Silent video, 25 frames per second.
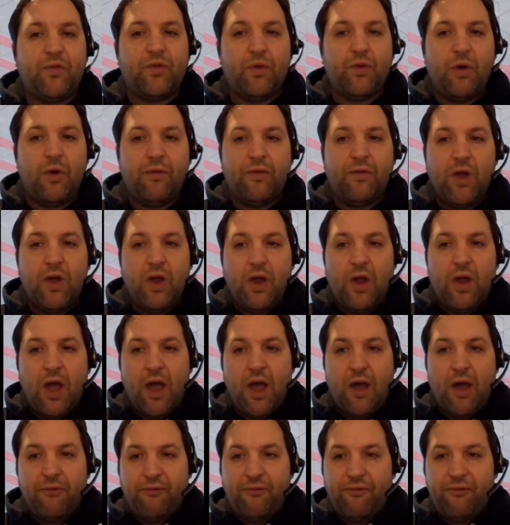sort of
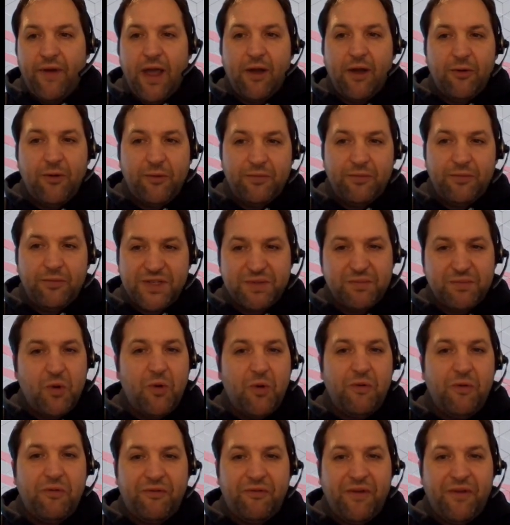fail
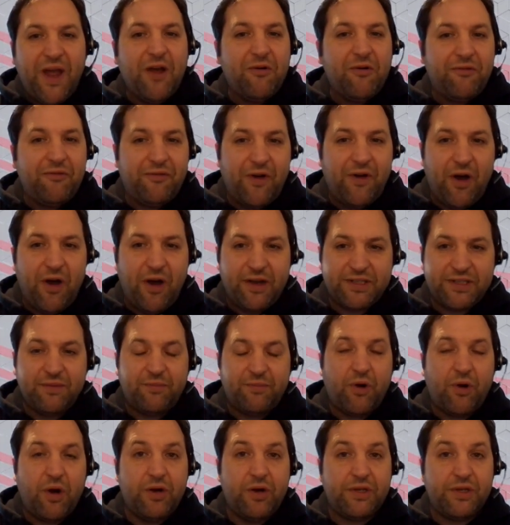small, fail fast
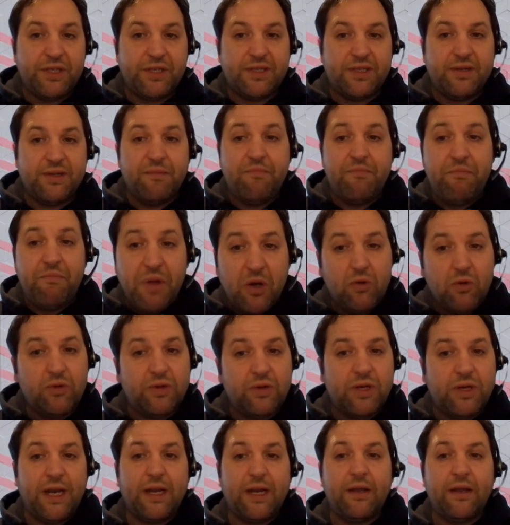approaches to
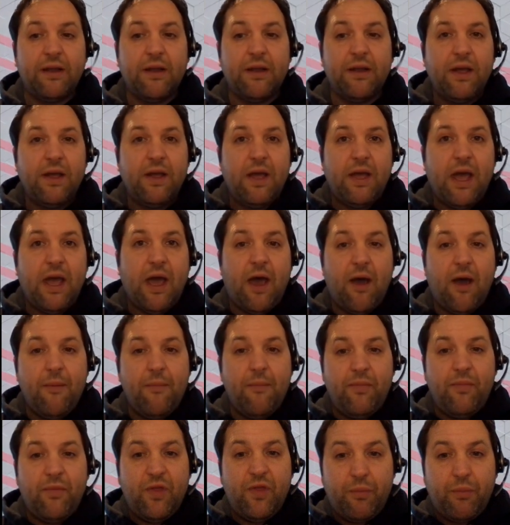building
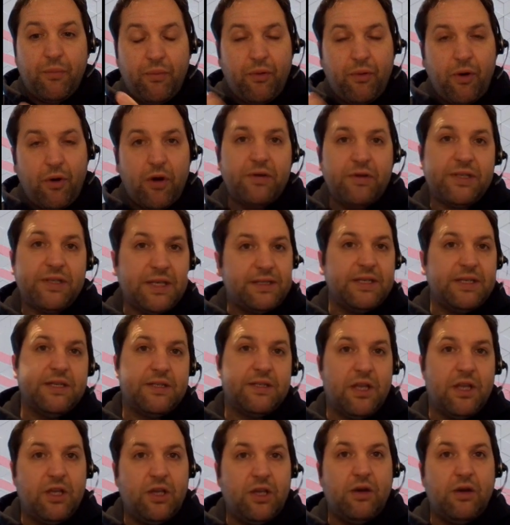the
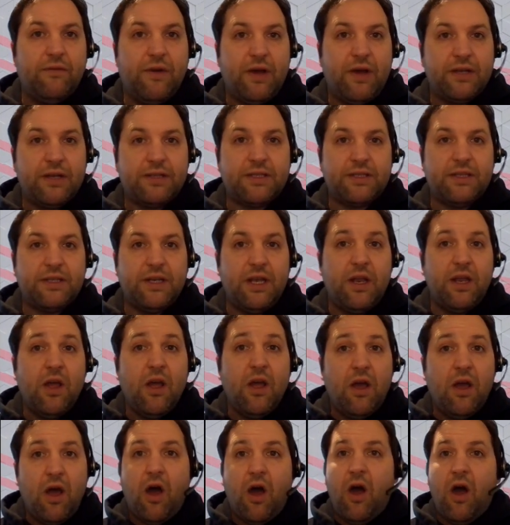processes that university
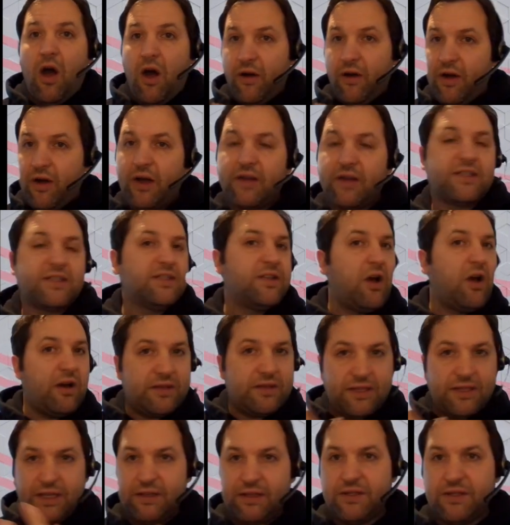are
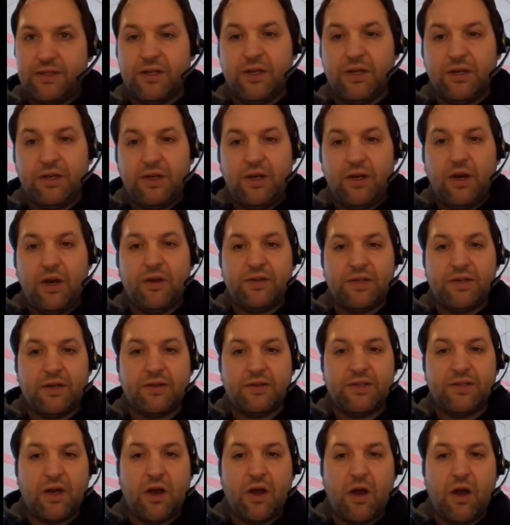starting to, you know,
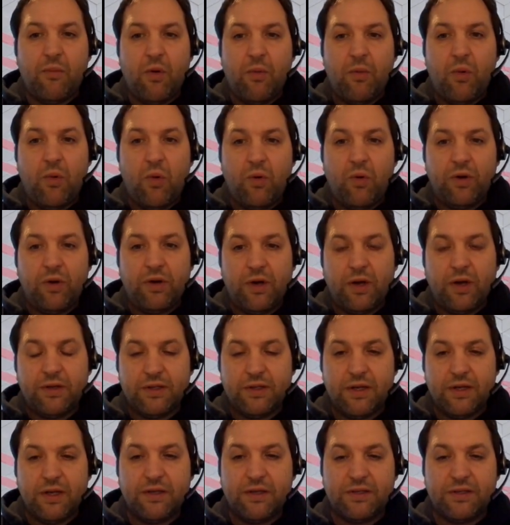to come on board
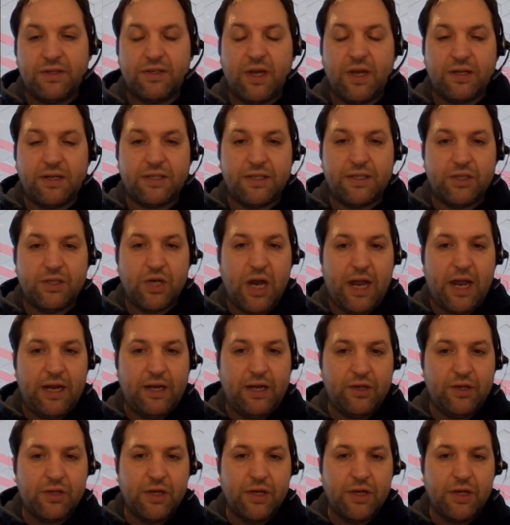and start to
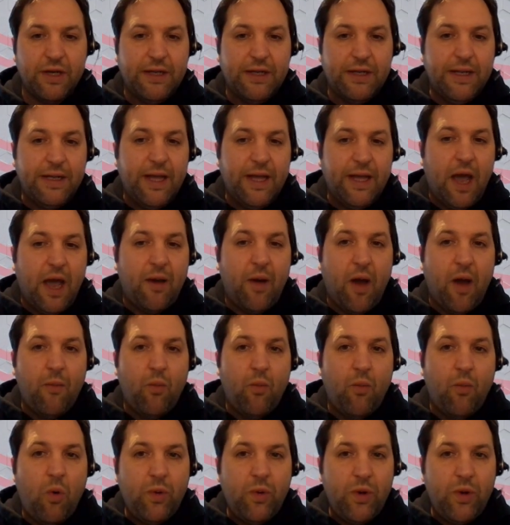change.
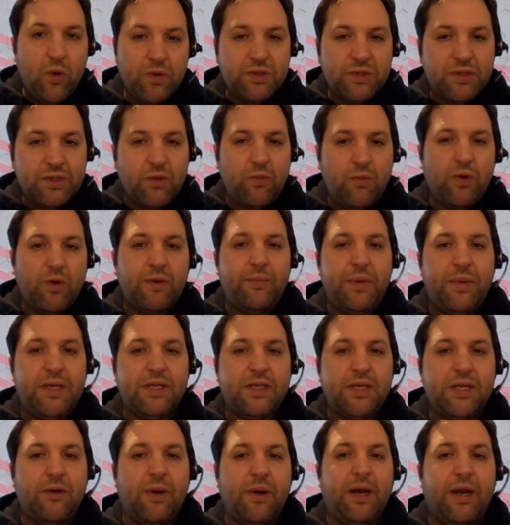And what we also want to be
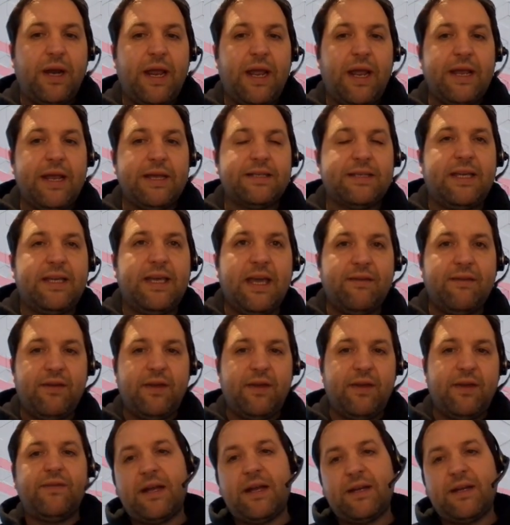doing is
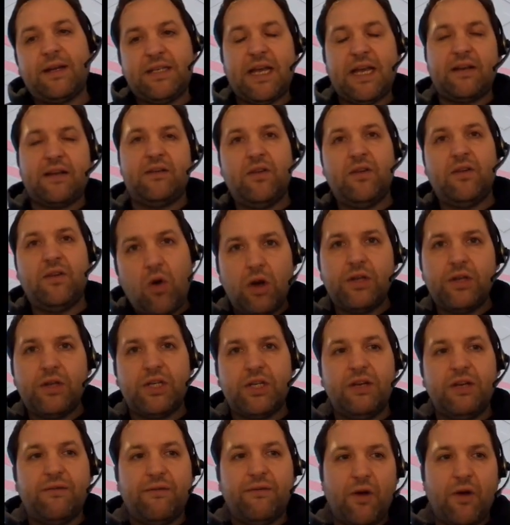giving that
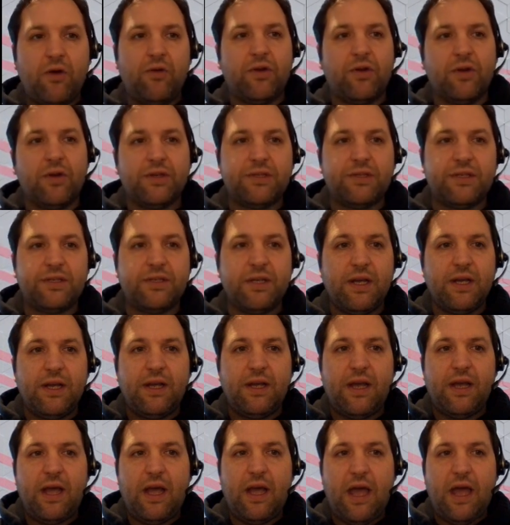technology focused
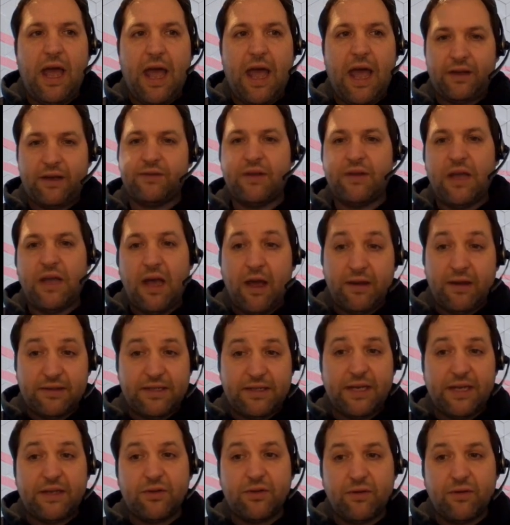
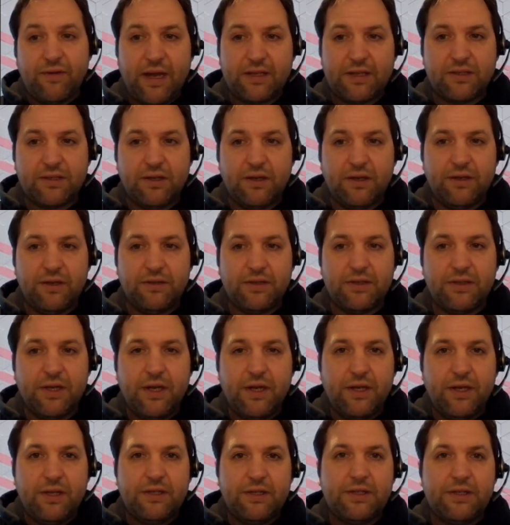center of excellence.
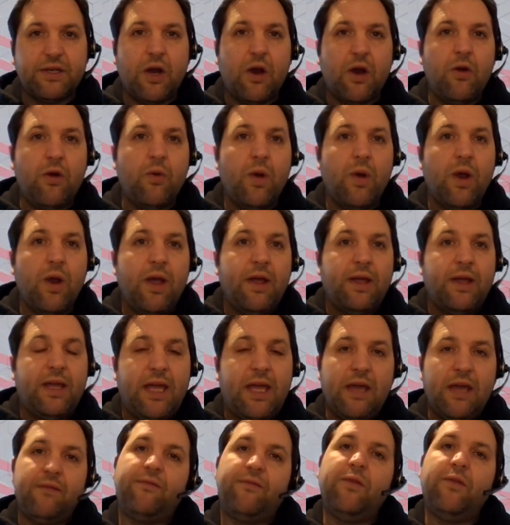So
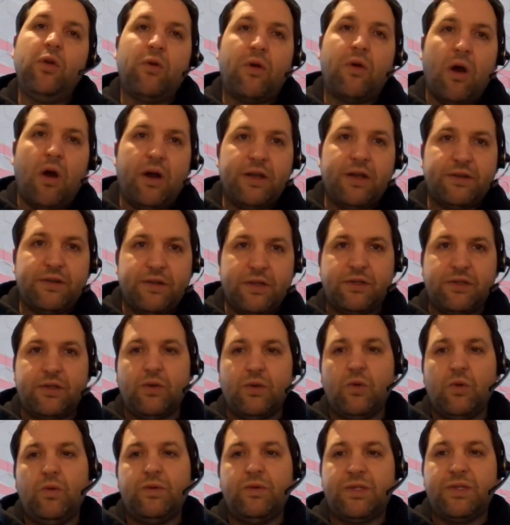give you guys the
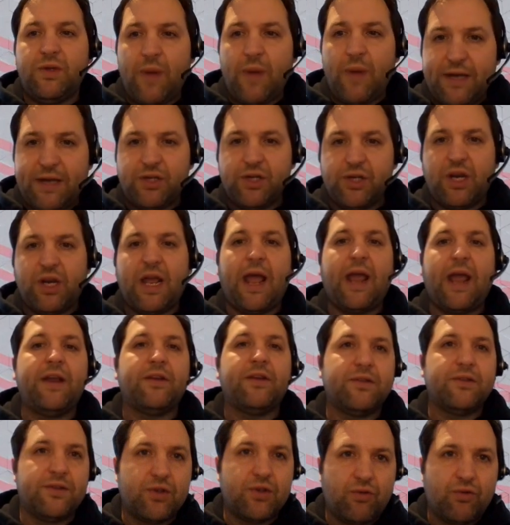tools to
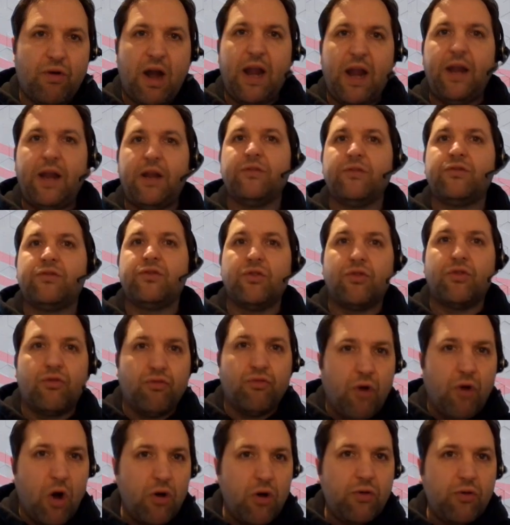educate, to train, to
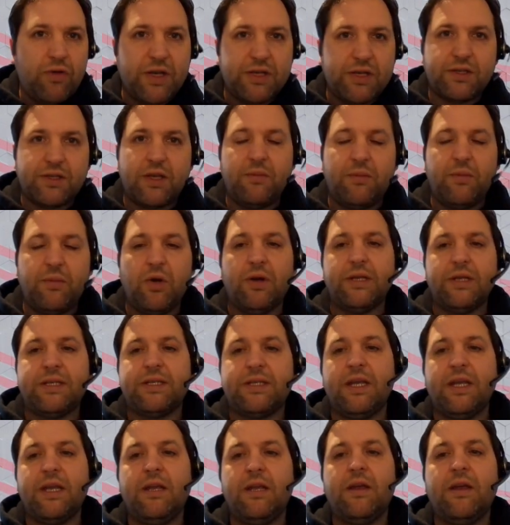grow this
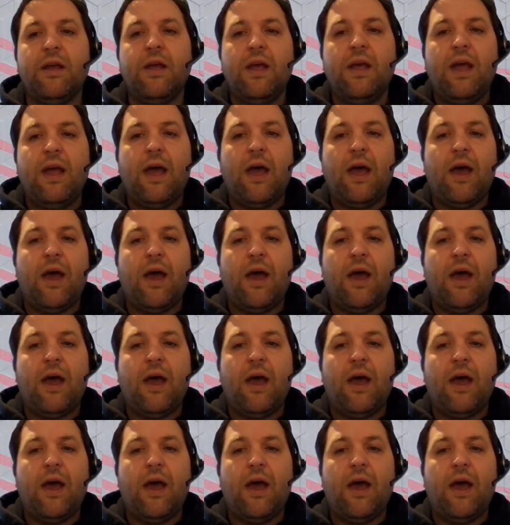community